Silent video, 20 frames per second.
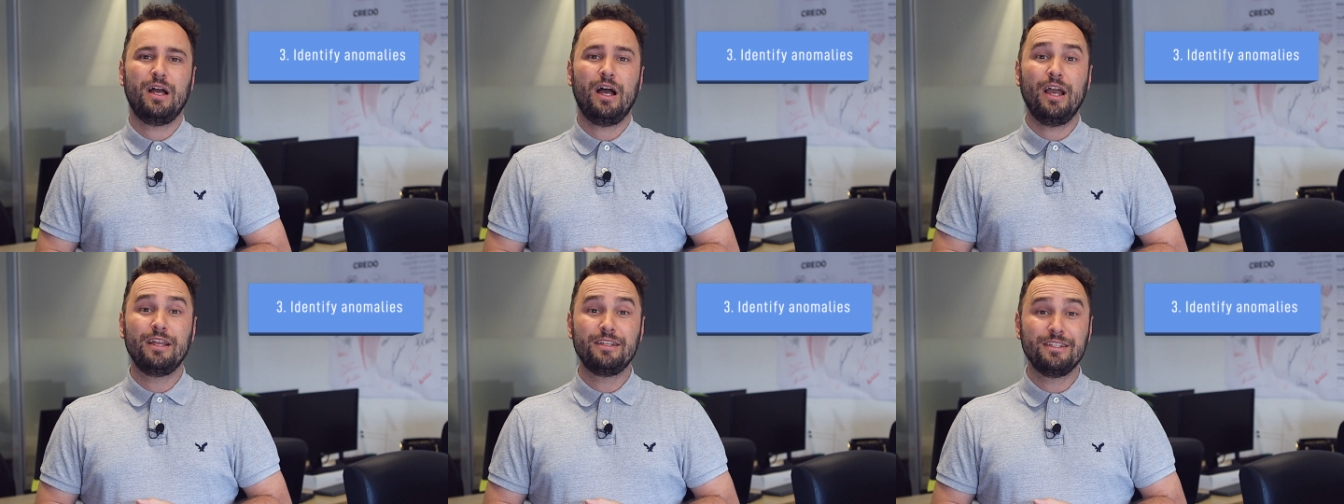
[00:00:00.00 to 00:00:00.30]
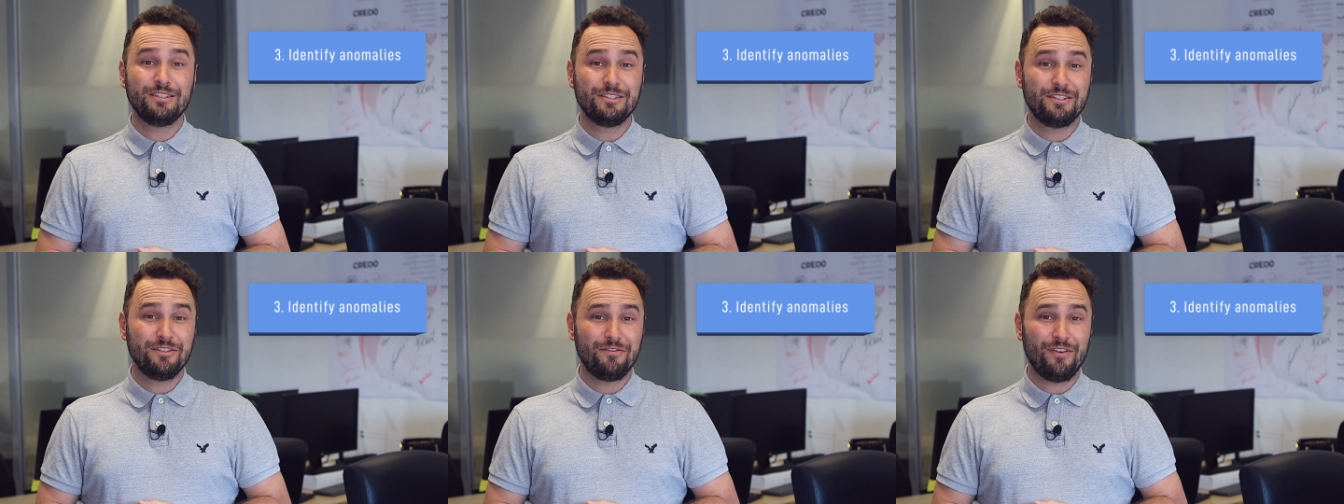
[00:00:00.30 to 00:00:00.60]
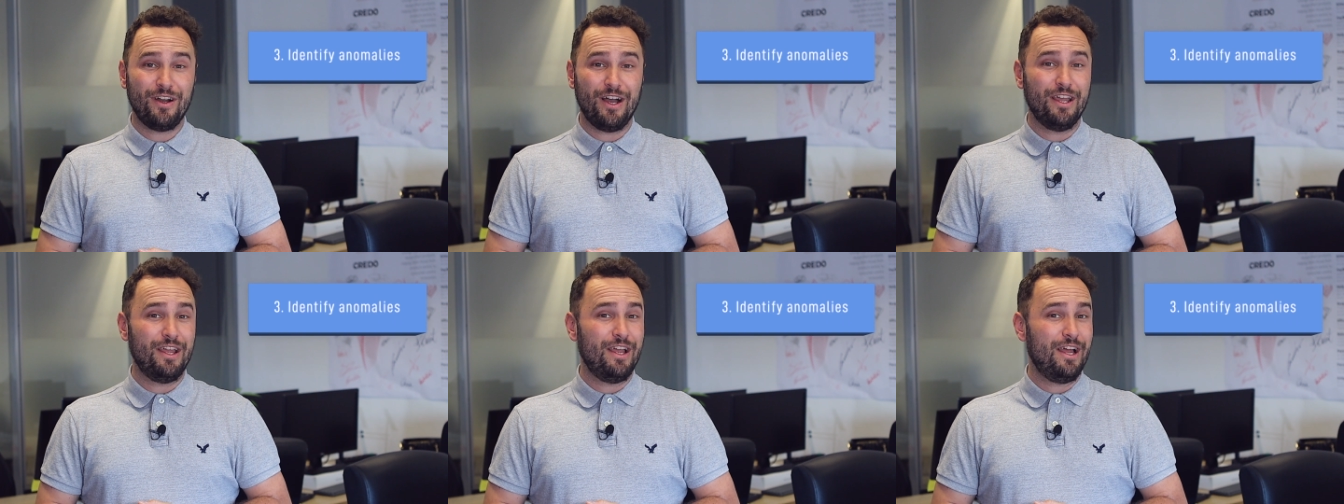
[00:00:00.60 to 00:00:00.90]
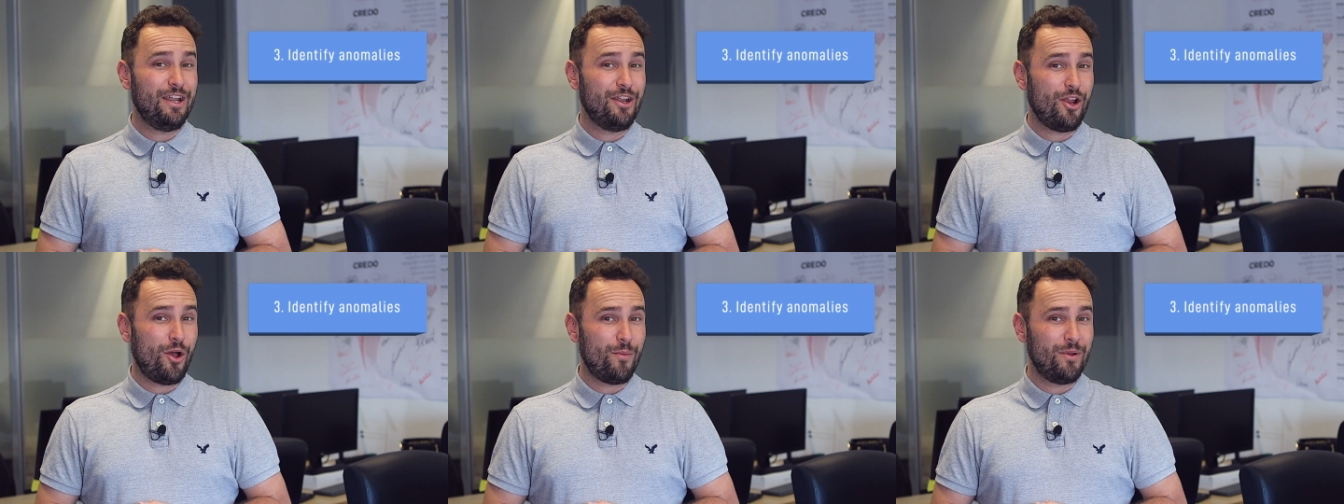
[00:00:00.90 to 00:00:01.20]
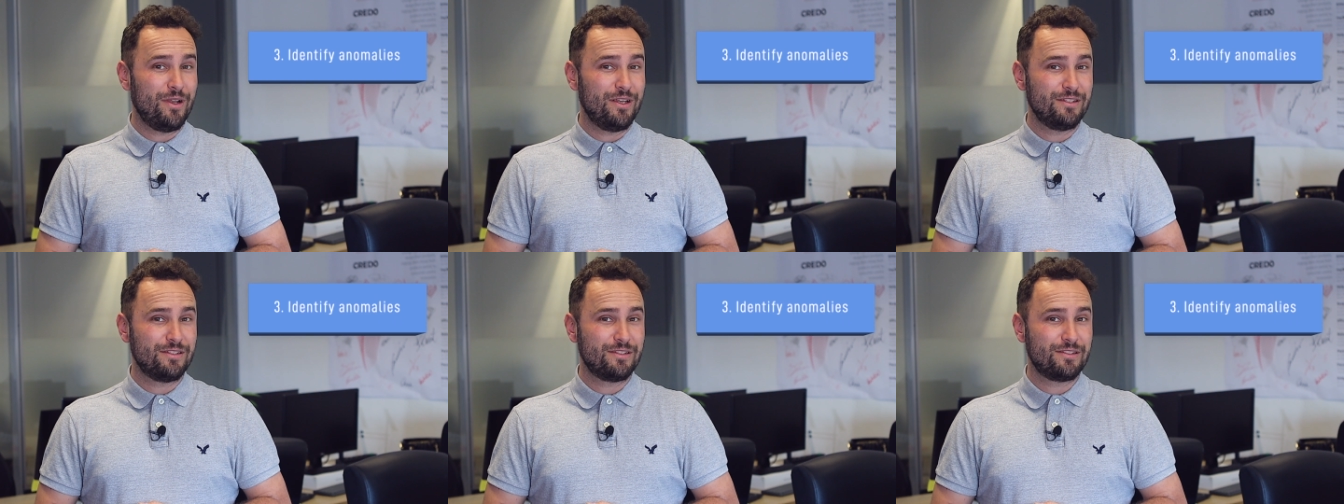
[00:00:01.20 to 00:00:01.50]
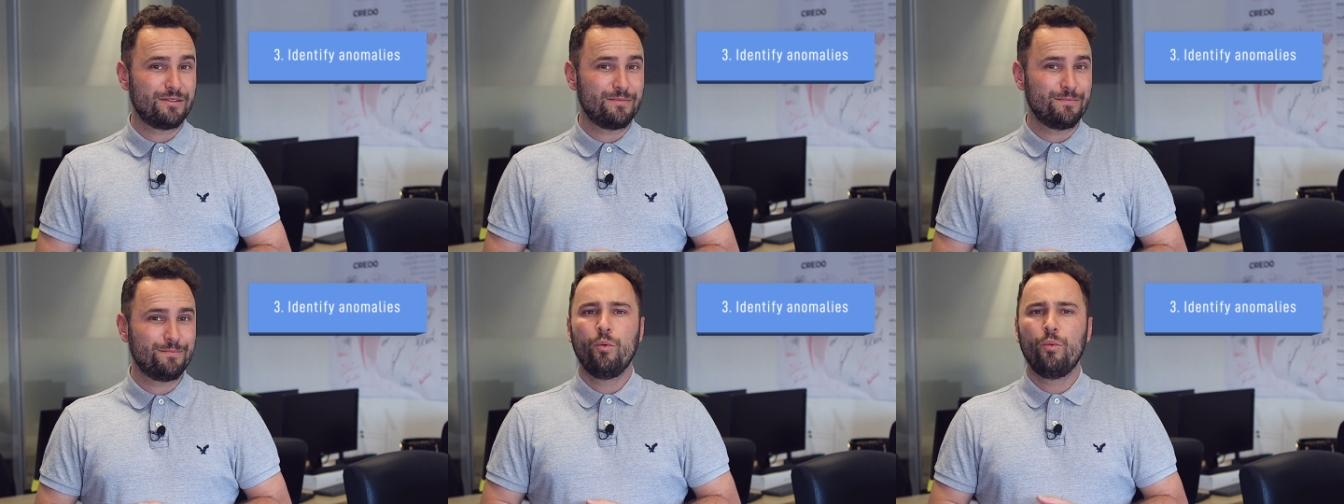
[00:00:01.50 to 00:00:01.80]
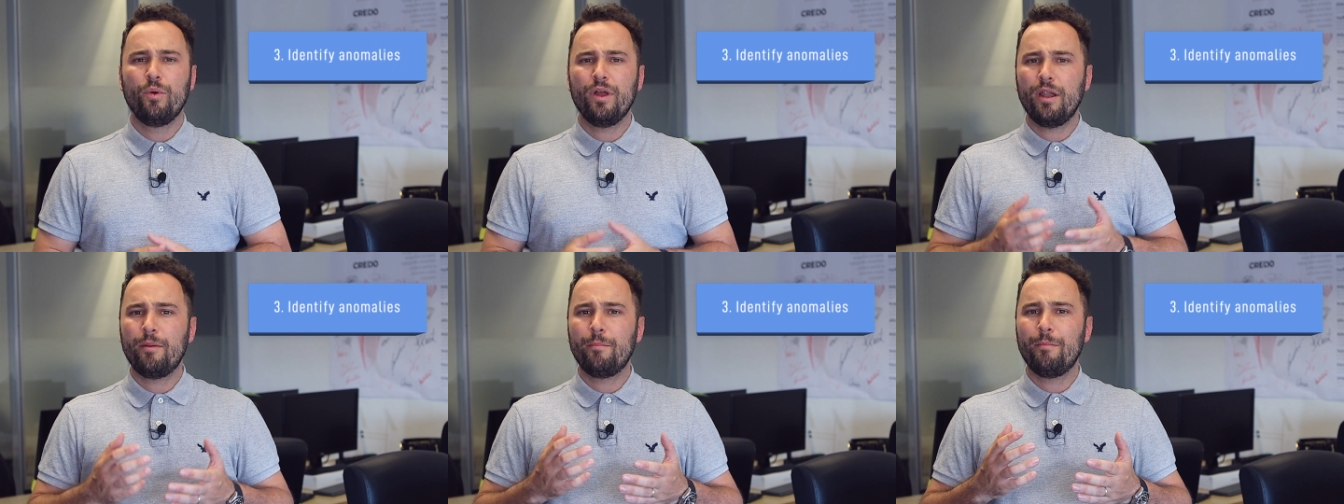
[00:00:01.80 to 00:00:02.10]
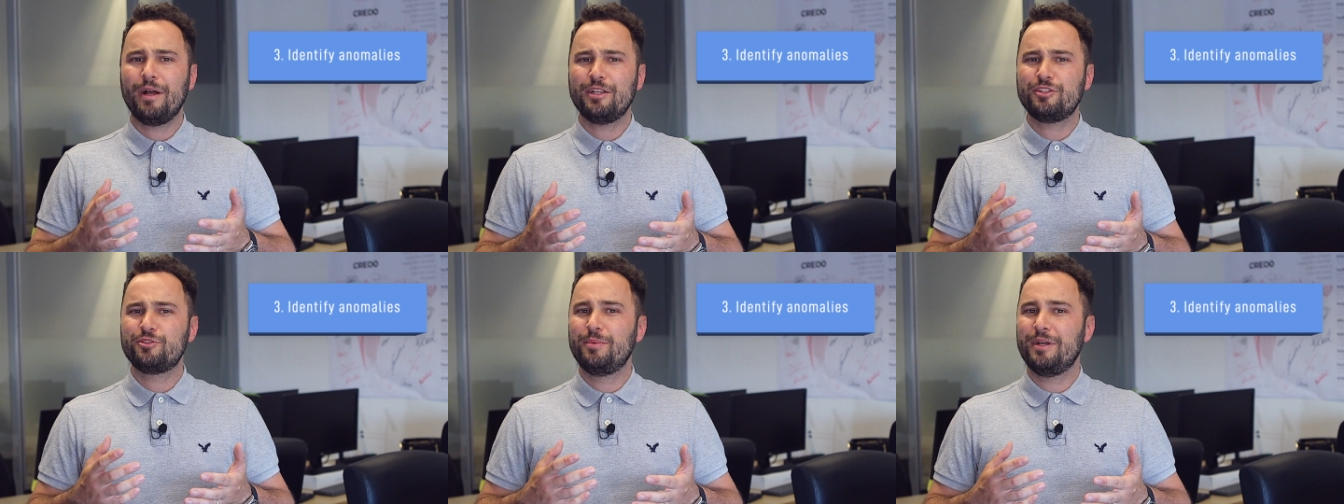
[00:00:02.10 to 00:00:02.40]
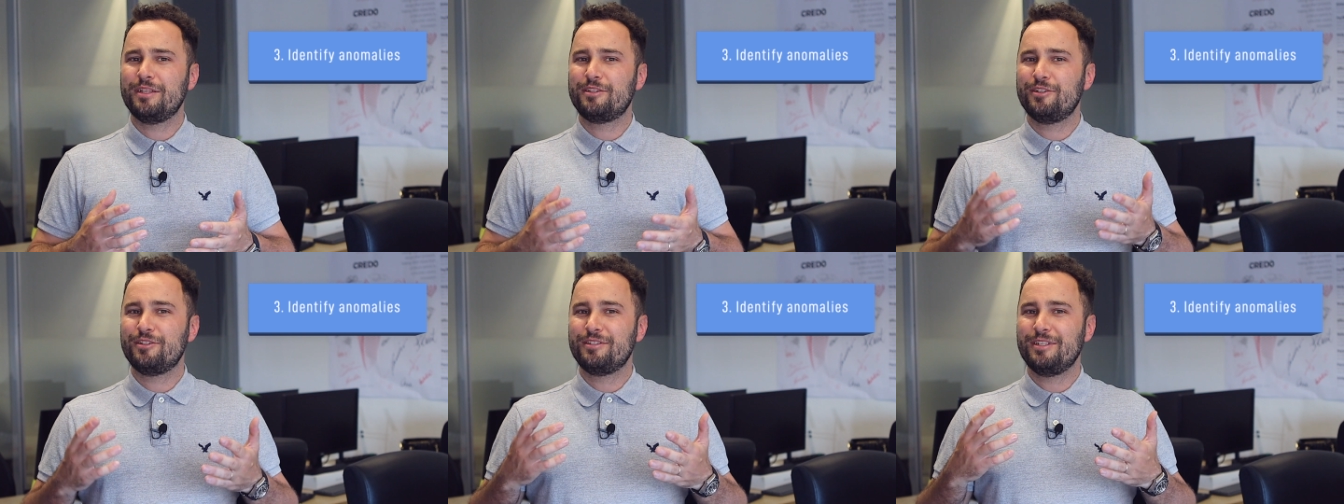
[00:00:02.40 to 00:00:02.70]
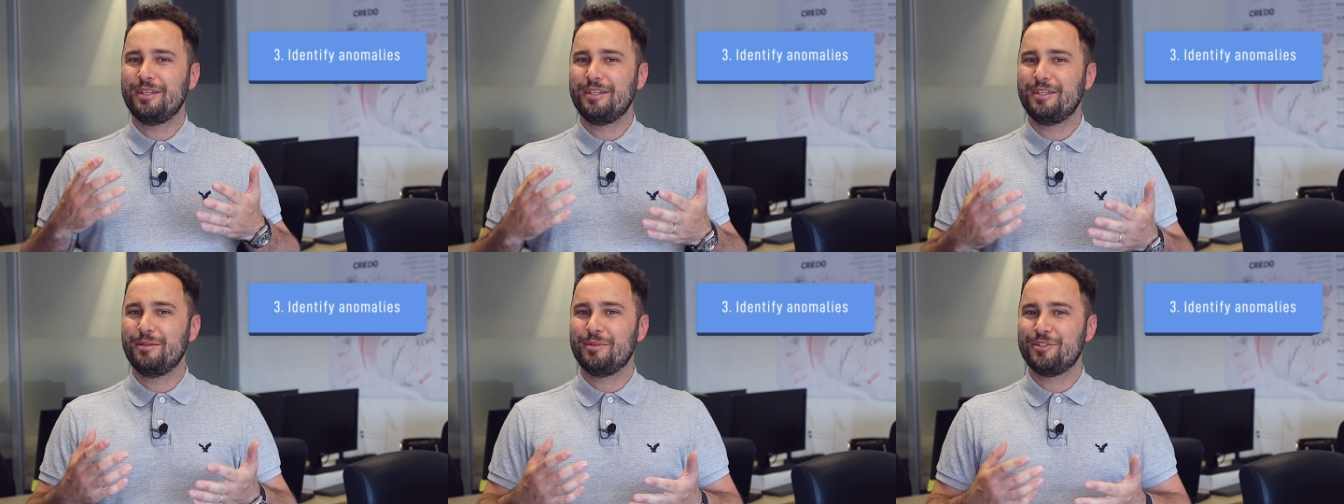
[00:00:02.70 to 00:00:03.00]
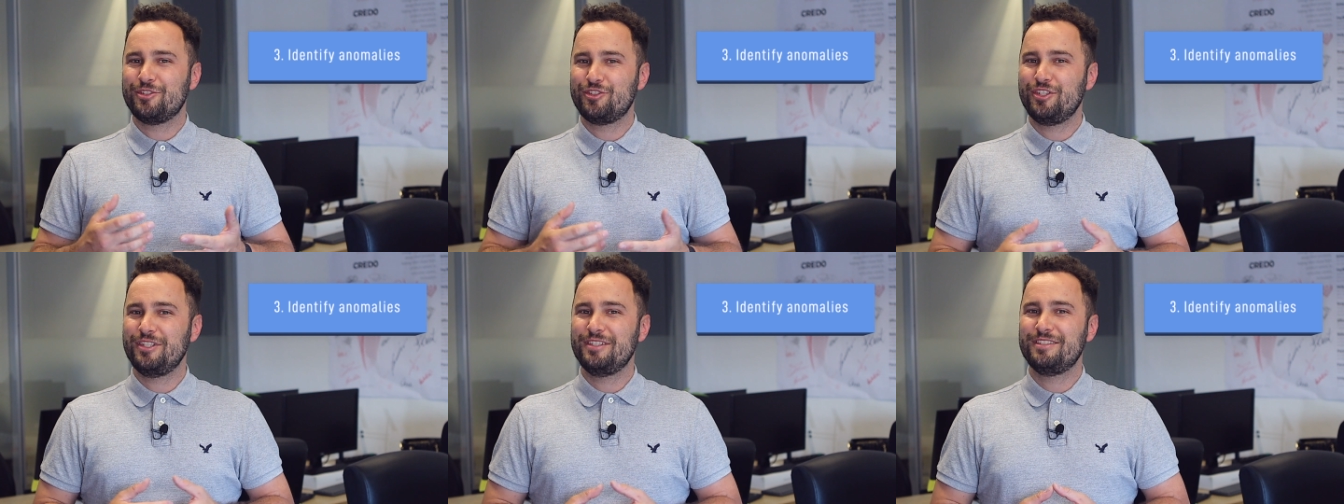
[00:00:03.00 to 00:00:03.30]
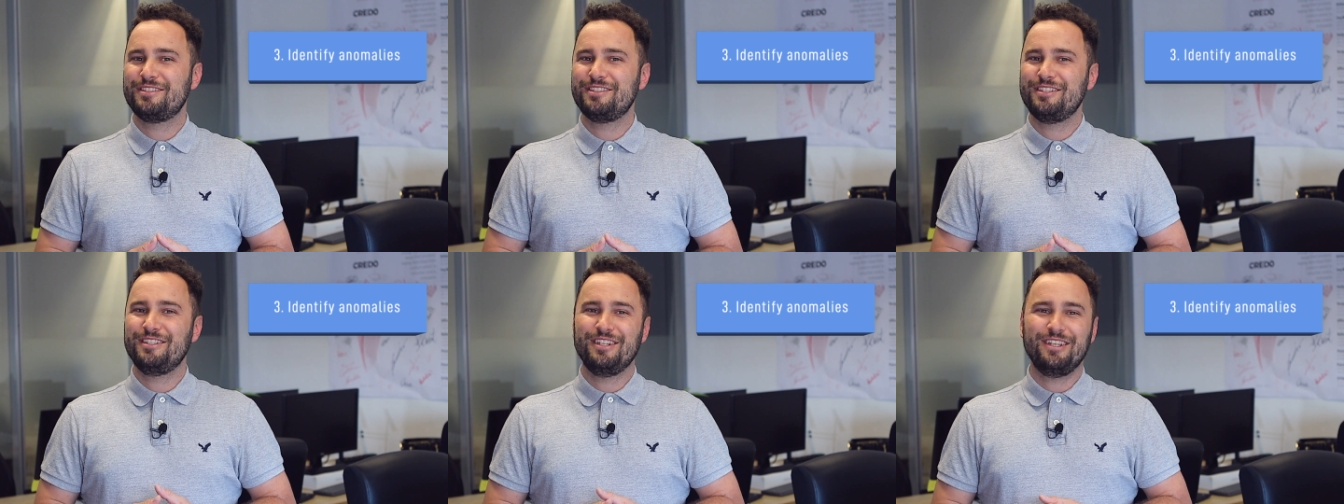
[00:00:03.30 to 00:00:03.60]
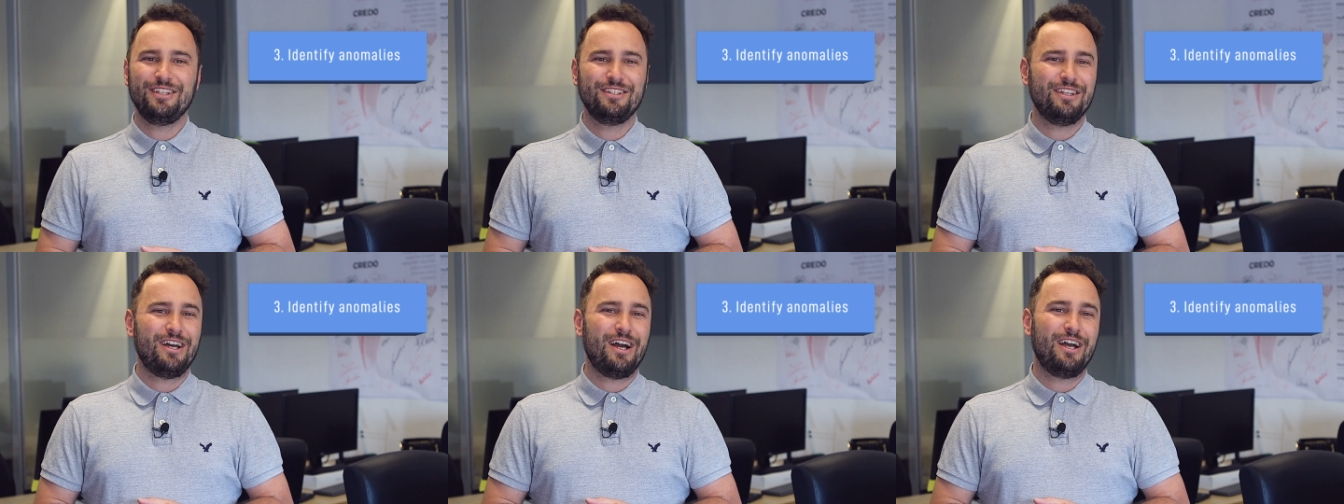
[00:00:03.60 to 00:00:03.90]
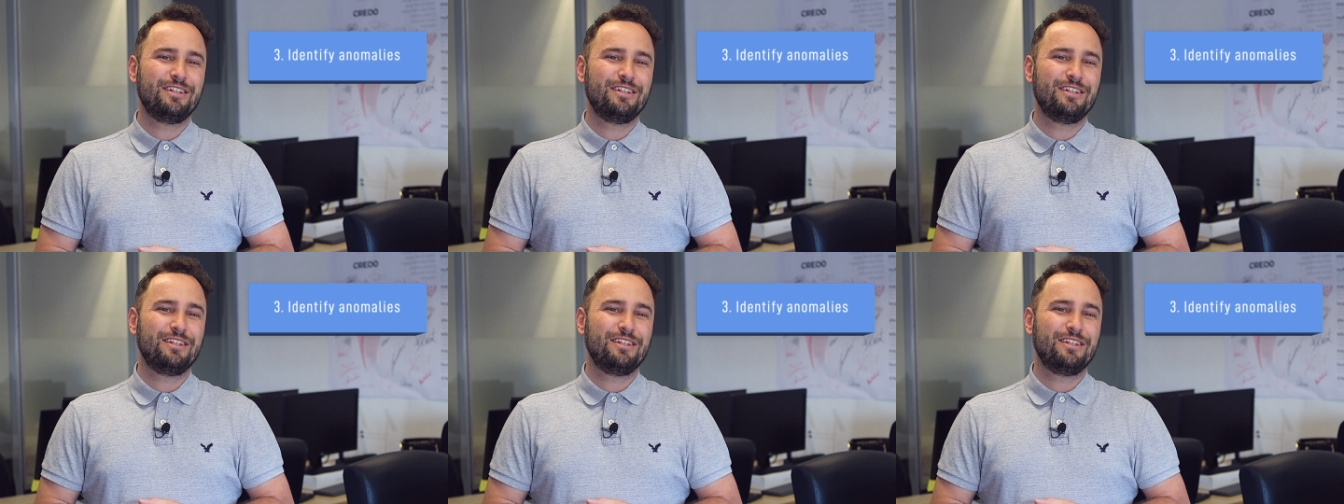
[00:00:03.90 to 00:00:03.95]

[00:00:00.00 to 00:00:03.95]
Identify anomalies. We are much better than the machines in